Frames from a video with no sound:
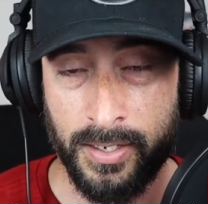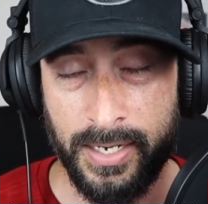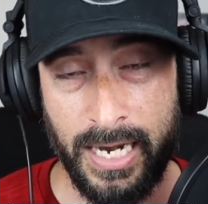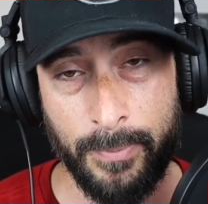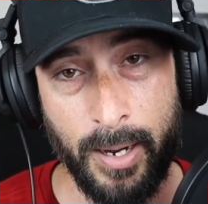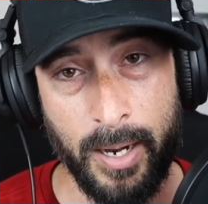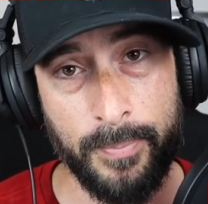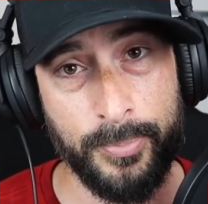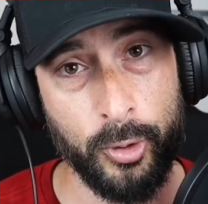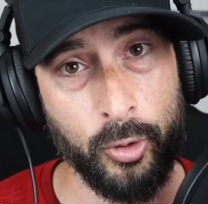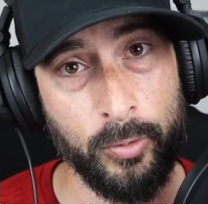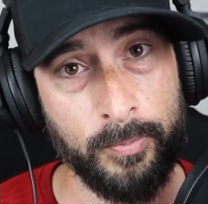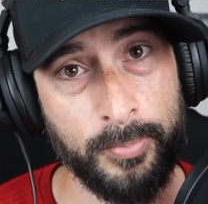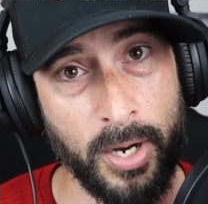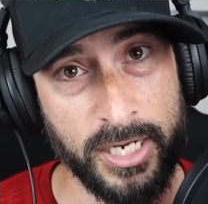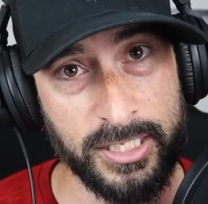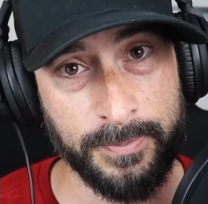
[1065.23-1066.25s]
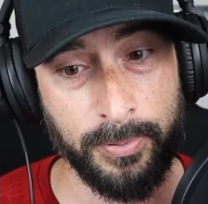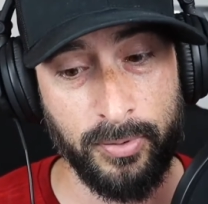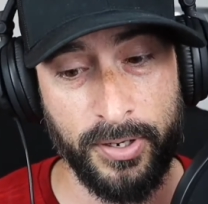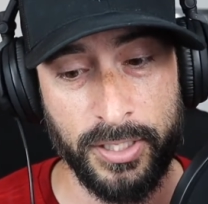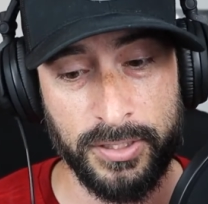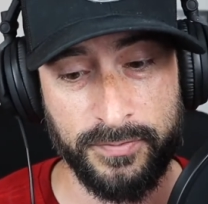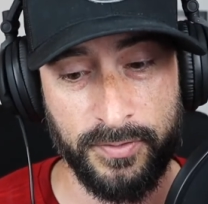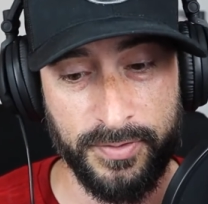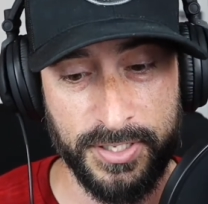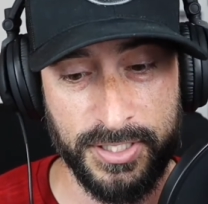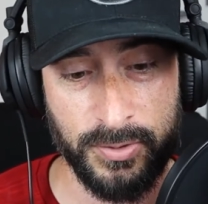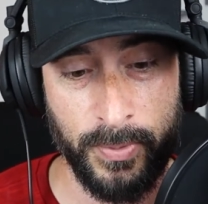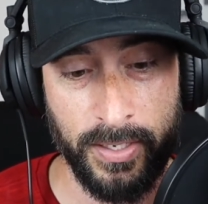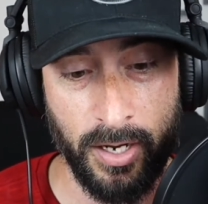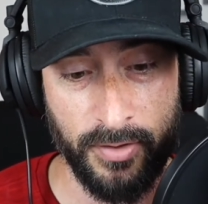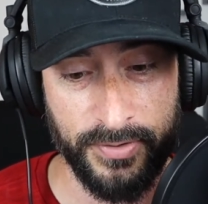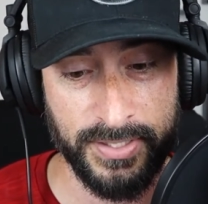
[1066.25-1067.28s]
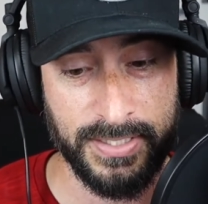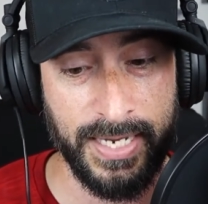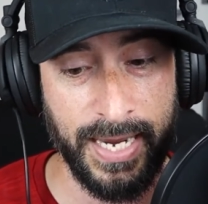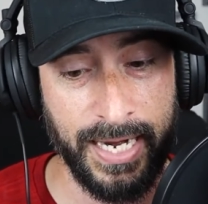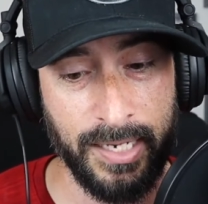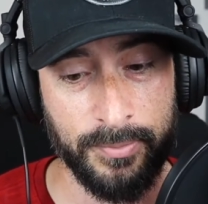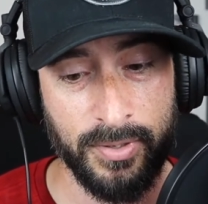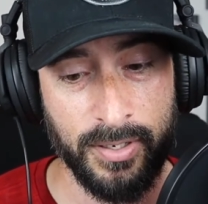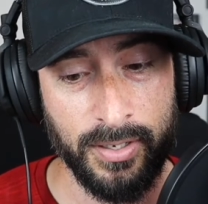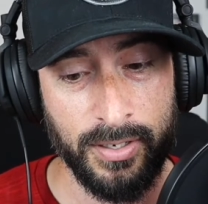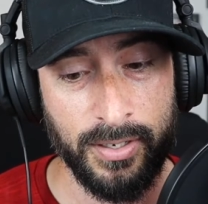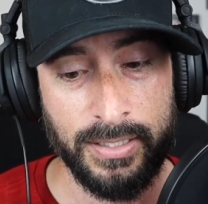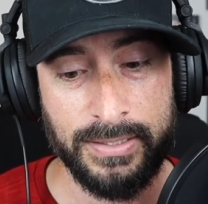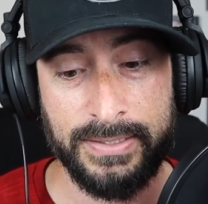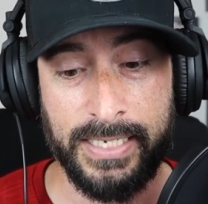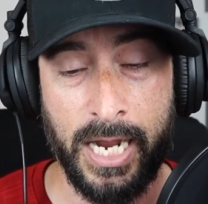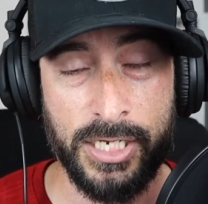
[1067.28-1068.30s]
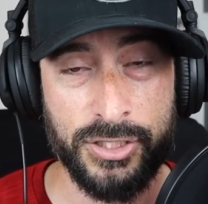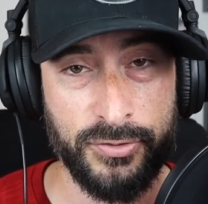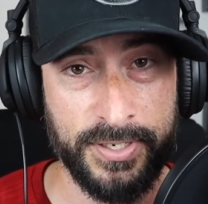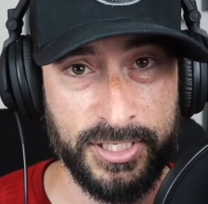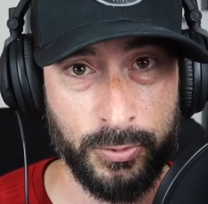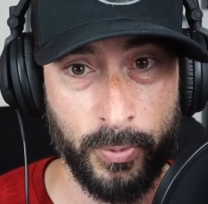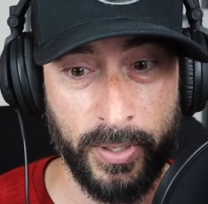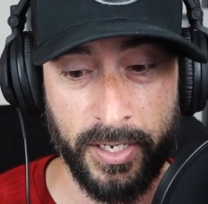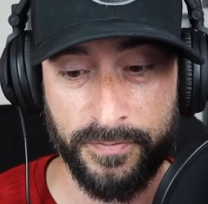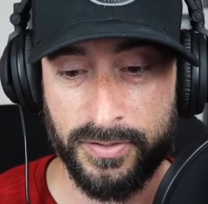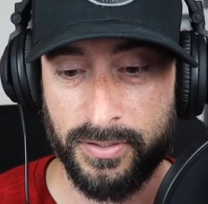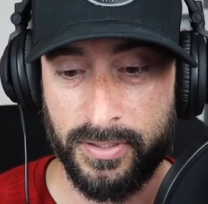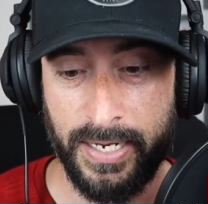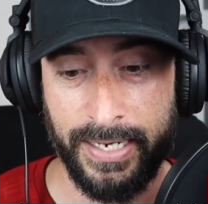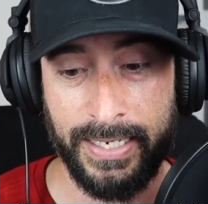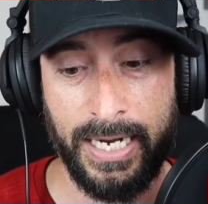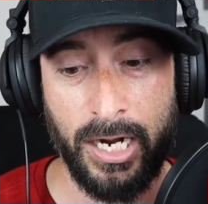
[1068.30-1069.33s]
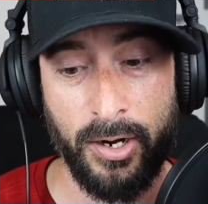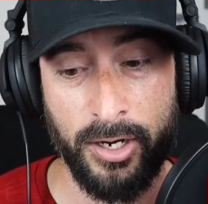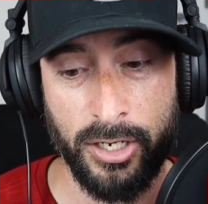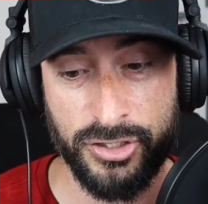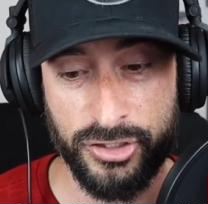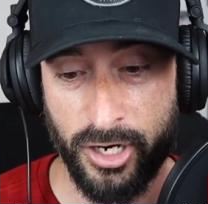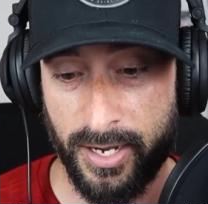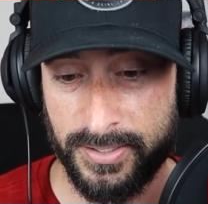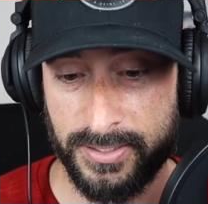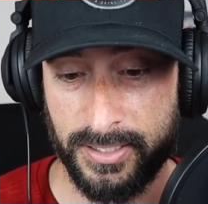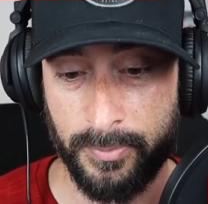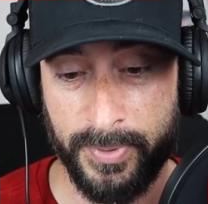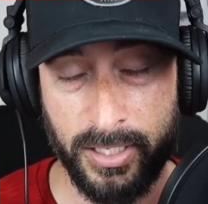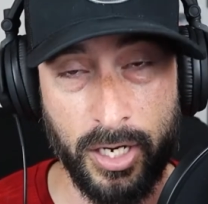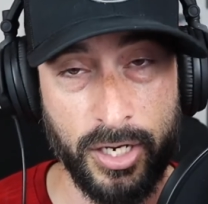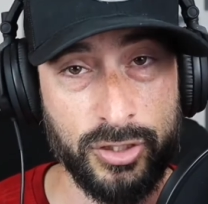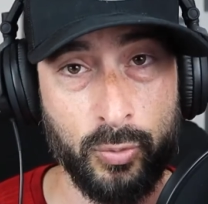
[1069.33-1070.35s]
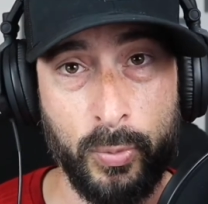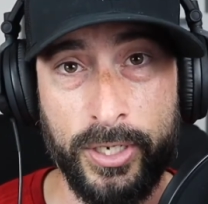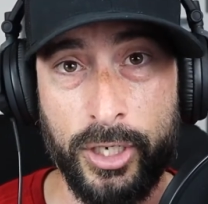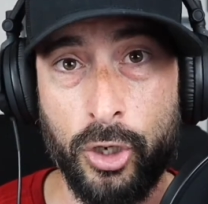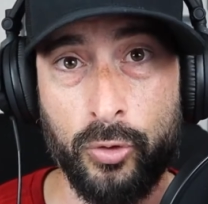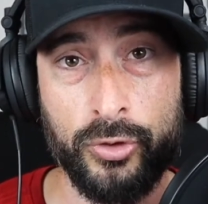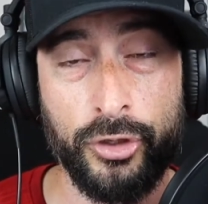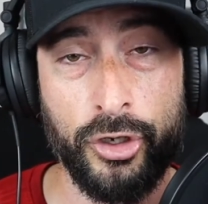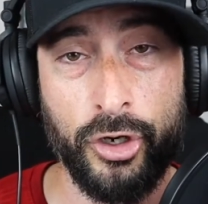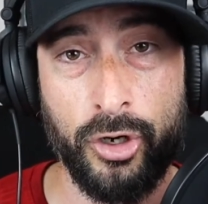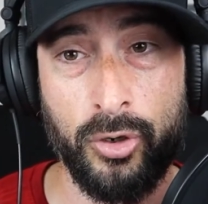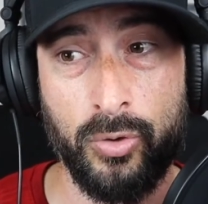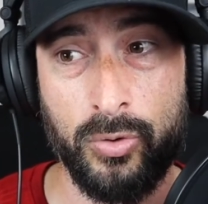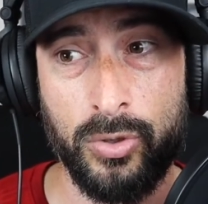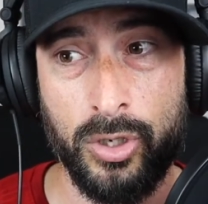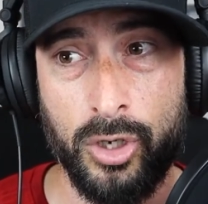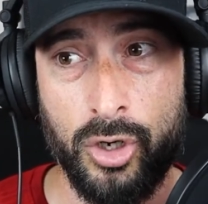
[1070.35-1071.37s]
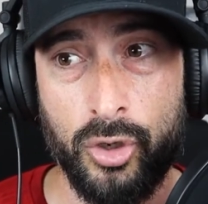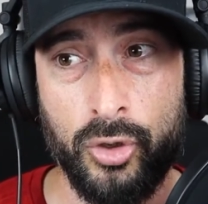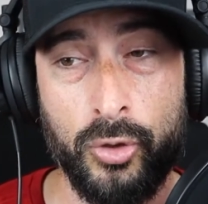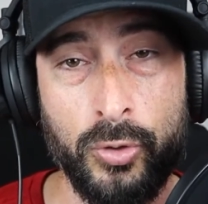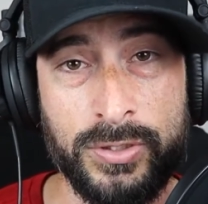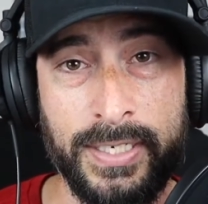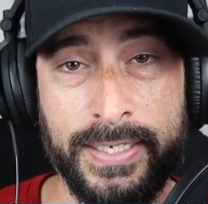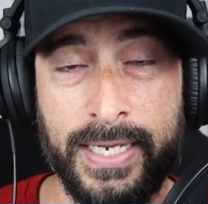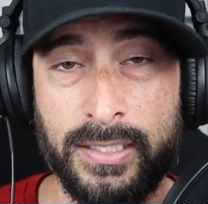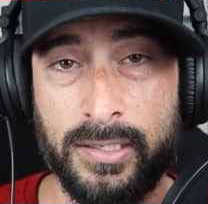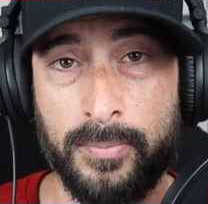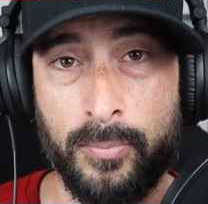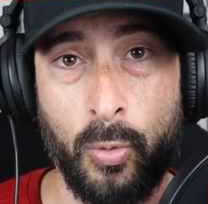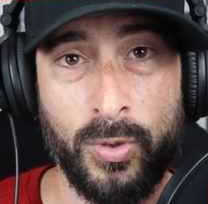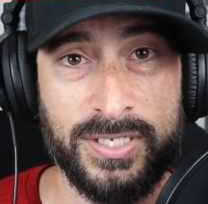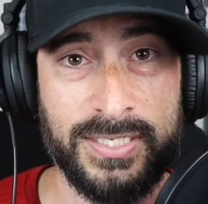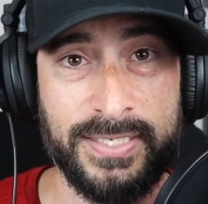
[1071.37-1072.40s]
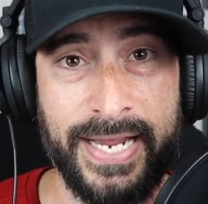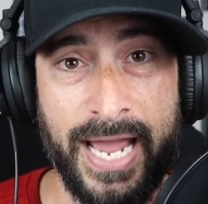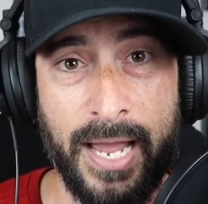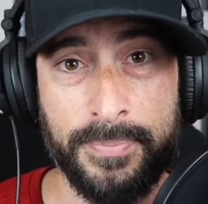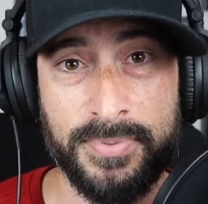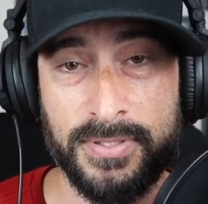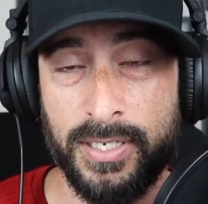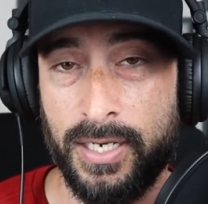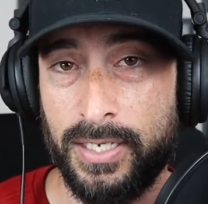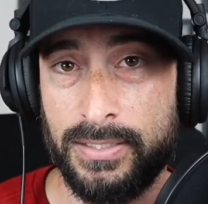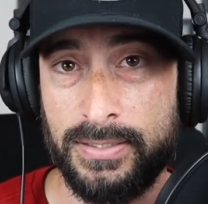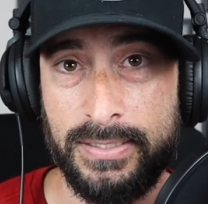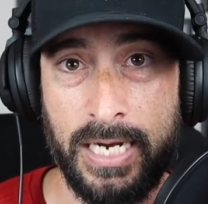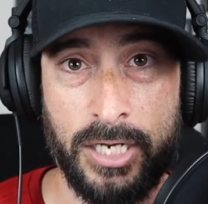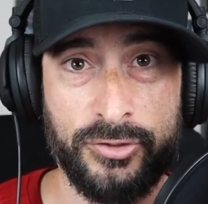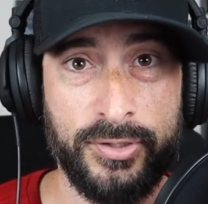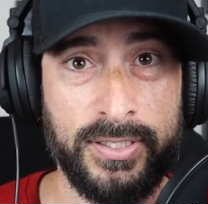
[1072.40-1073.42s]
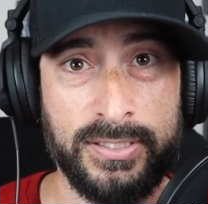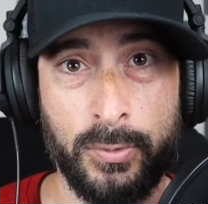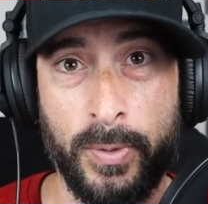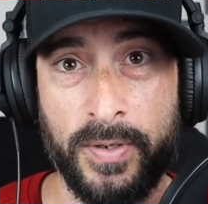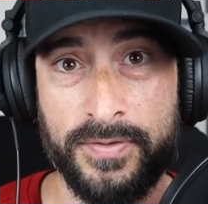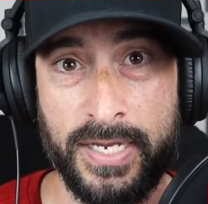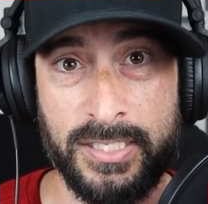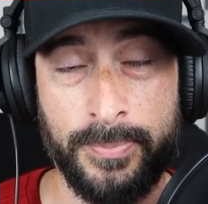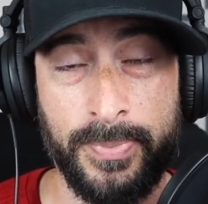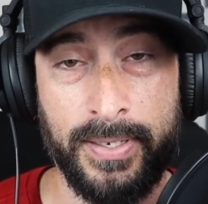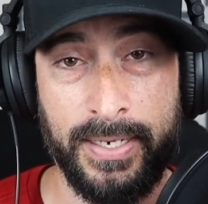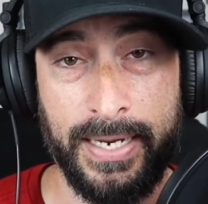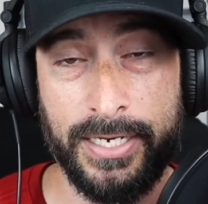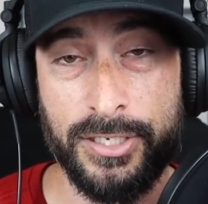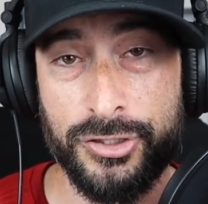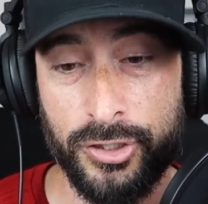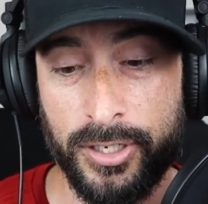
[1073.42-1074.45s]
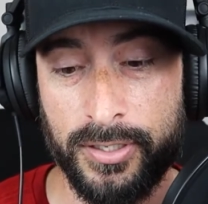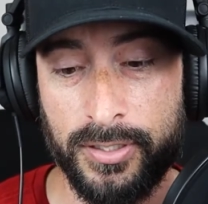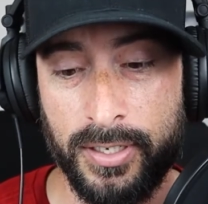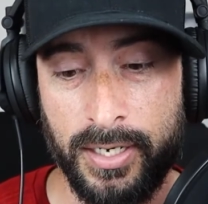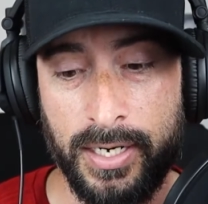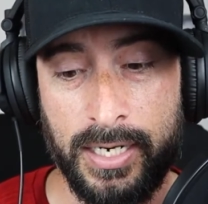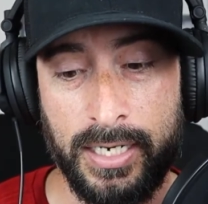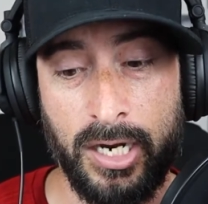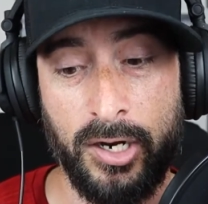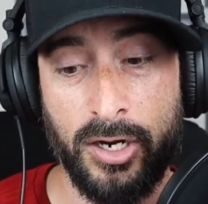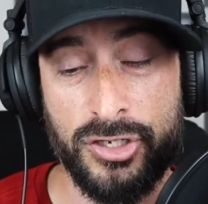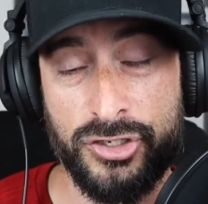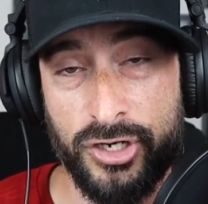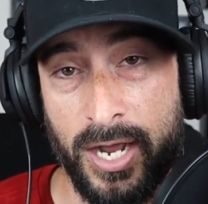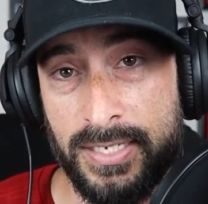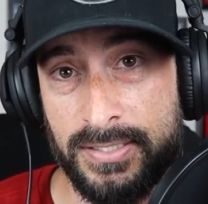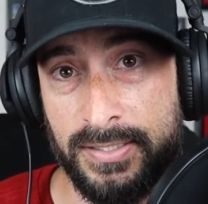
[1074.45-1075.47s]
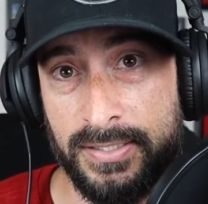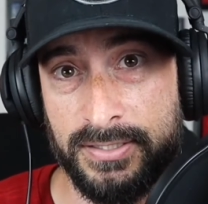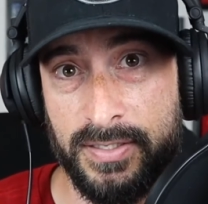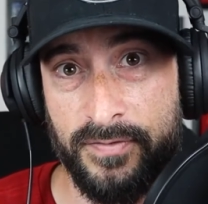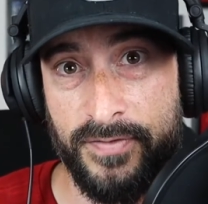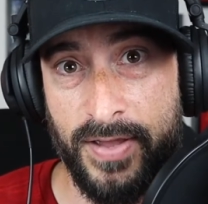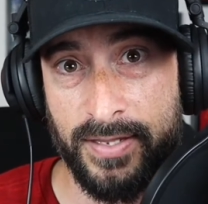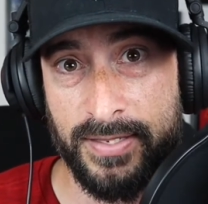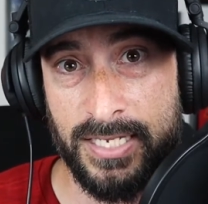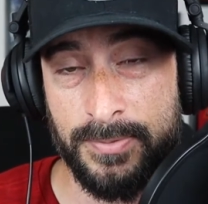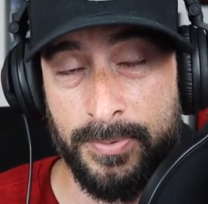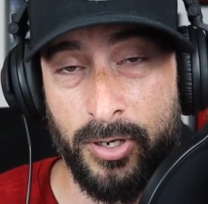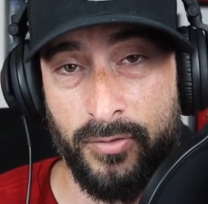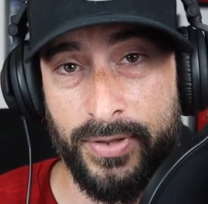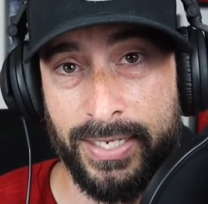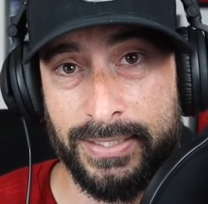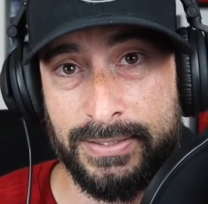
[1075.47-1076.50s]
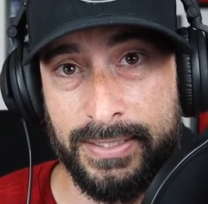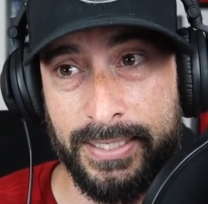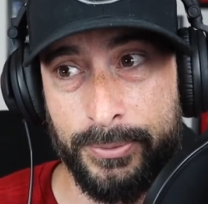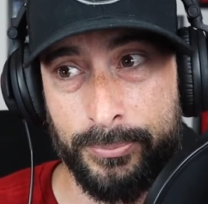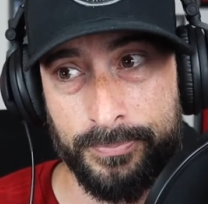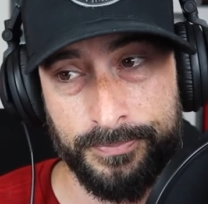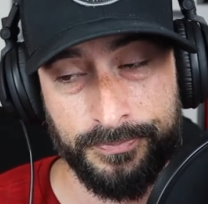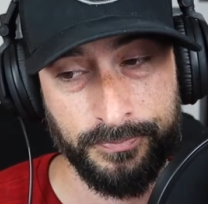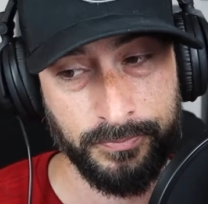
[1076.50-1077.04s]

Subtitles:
Now, my boom bust players for this week on this game, DeAndre Swift and Kerryon Johnson, because we don't know who's going to get more snaps. DeAndre Swift has been injured. Kerryon Johnson's the vet that's been on that team.